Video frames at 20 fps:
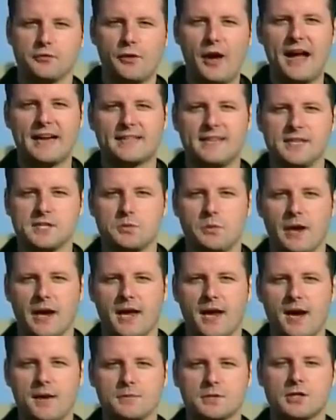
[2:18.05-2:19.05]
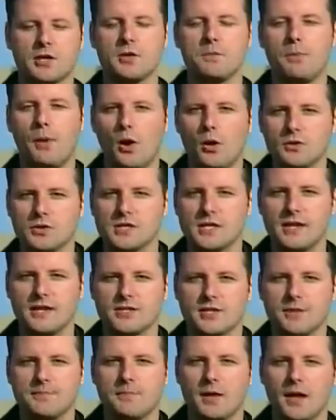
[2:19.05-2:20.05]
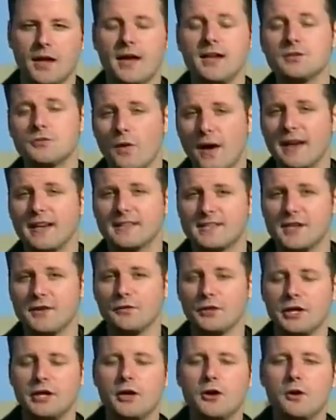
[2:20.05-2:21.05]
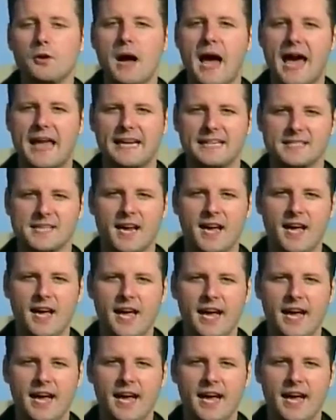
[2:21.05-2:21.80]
the fact is when it comes to the postseason, he's relatively new at it.